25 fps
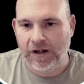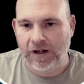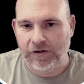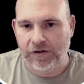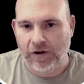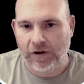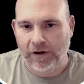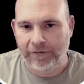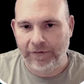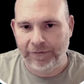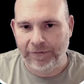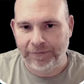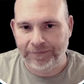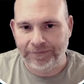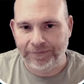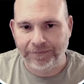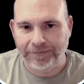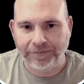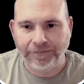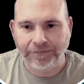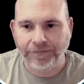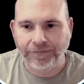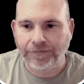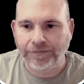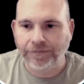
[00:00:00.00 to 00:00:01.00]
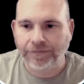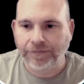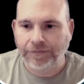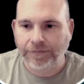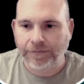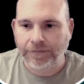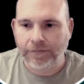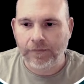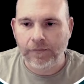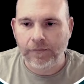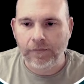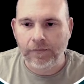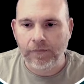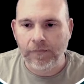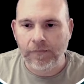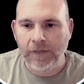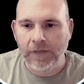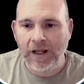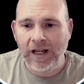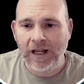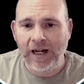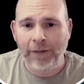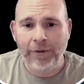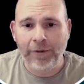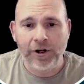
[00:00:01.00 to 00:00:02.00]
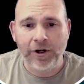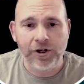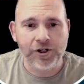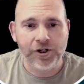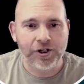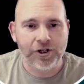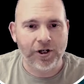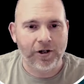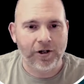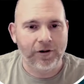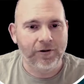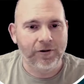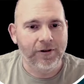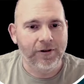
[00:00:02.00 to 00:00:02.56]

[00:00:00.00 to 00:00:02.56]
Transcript: off and I'm going to show